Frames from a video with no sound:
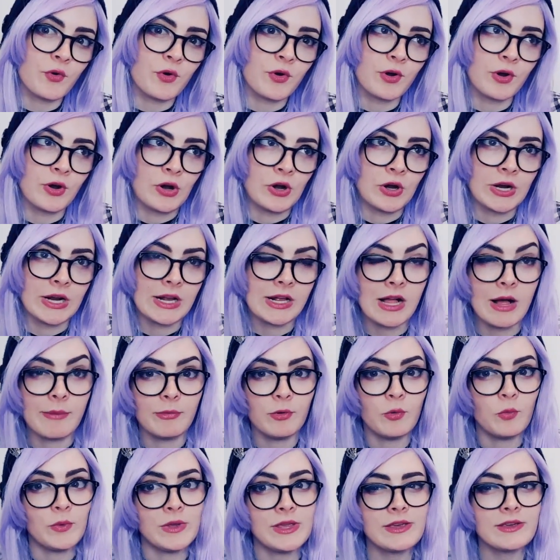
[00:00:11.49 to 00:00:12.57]
for a
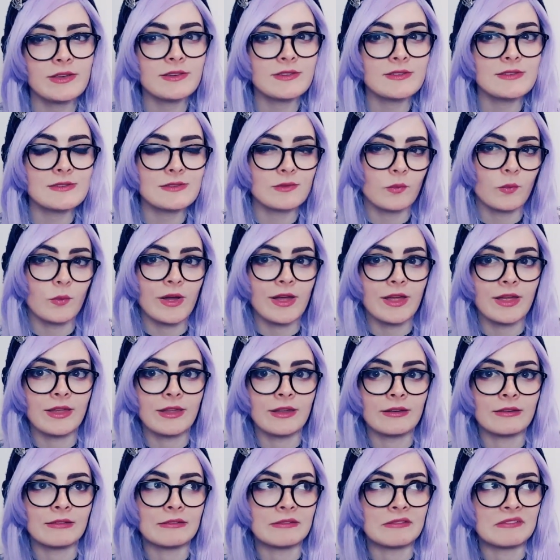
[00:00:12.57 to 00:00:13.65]
couple weeks
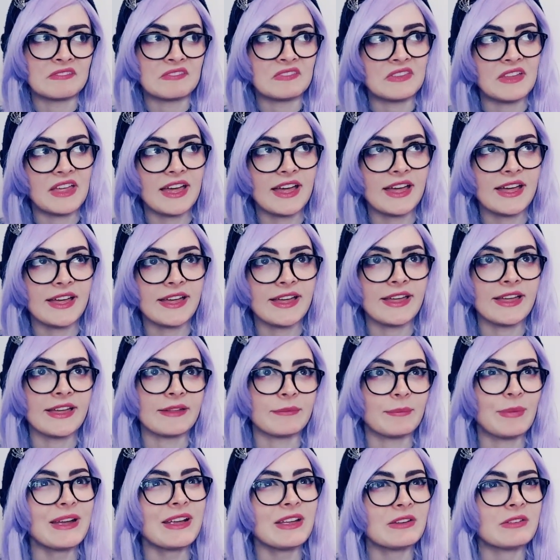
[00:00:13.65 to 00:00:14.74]

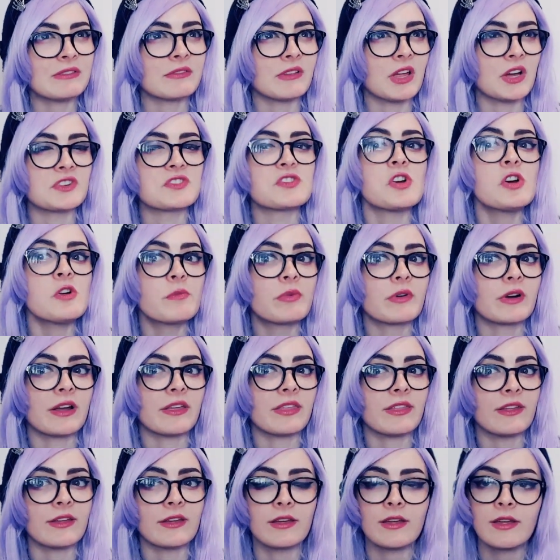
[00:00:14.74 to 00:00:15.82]
back in October, I
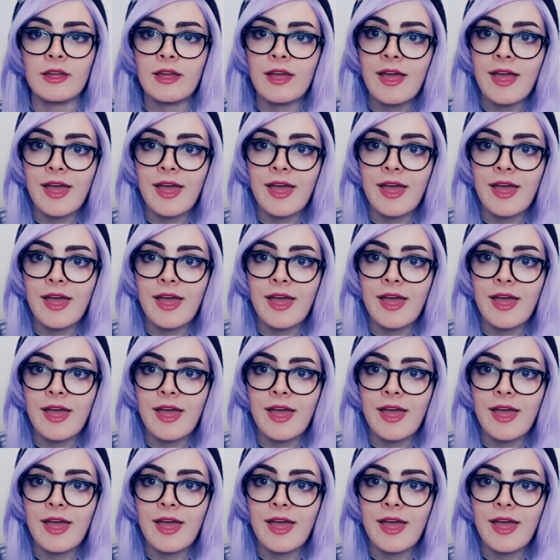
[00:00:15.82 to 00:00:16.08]
think.